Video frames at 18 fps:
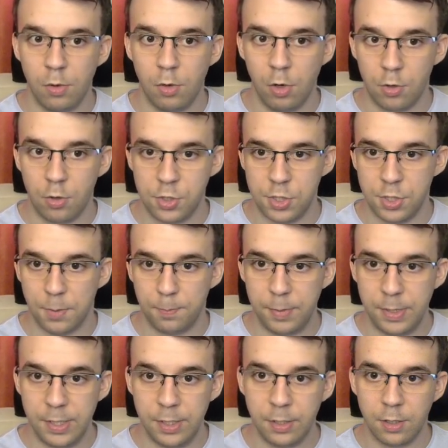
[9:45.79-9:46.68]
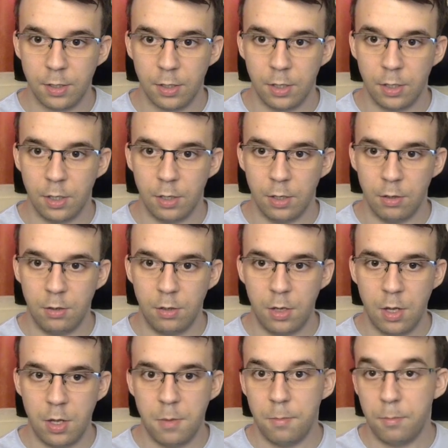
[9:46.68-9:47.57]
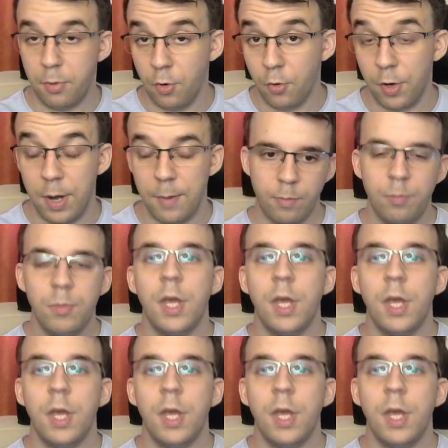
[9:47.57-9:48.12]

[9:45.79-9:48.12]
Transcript: launch the ping uh, program.